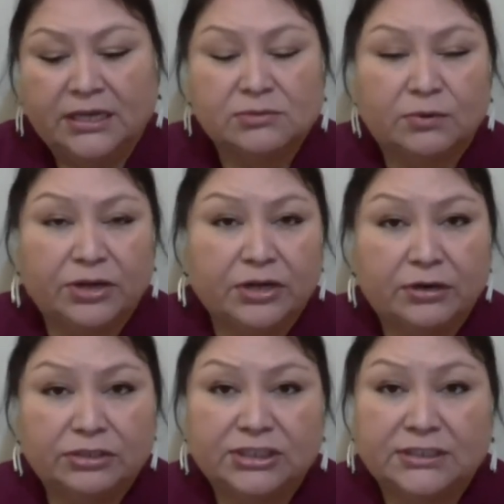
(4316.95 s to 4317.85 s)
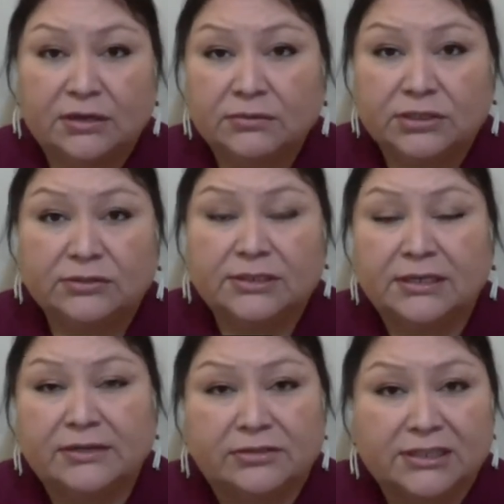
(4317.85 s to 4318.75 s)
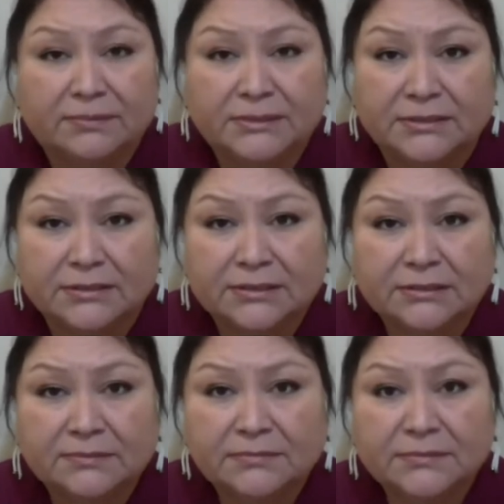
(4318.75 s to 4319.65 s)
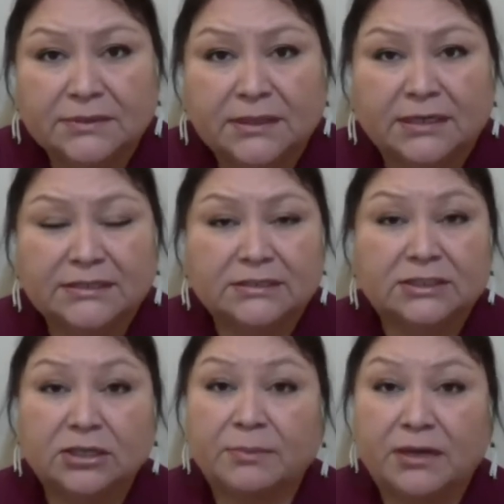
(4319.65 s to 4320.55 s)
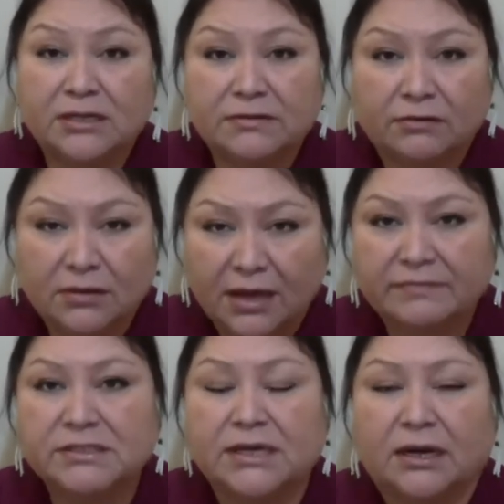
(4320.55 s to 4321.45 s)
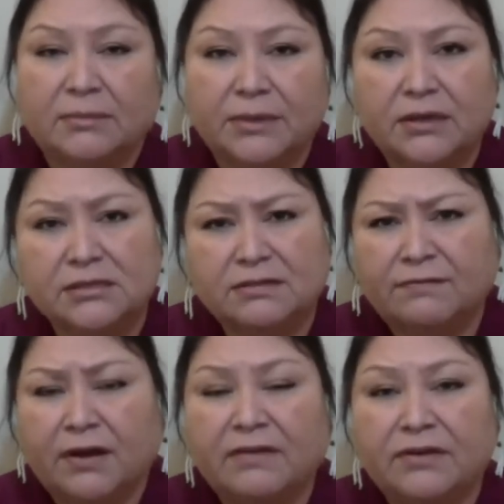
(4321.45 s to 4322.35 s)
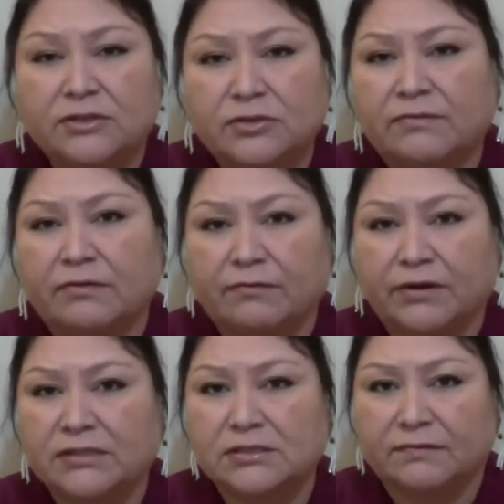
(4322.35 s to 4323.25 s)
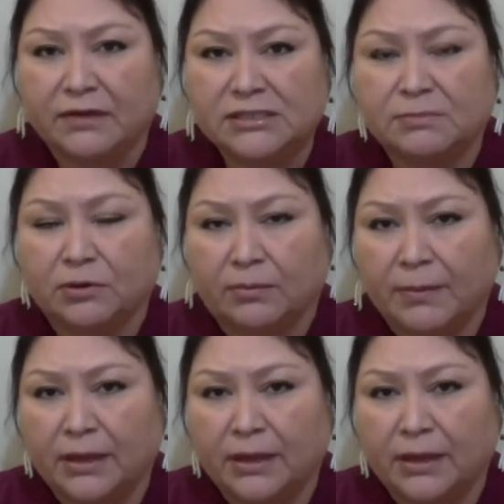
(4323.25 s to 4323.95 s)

He said, well, you know, she's known to use an illegal substance. I said, so because of her lifestyle, because 500 of her friends on Facebook are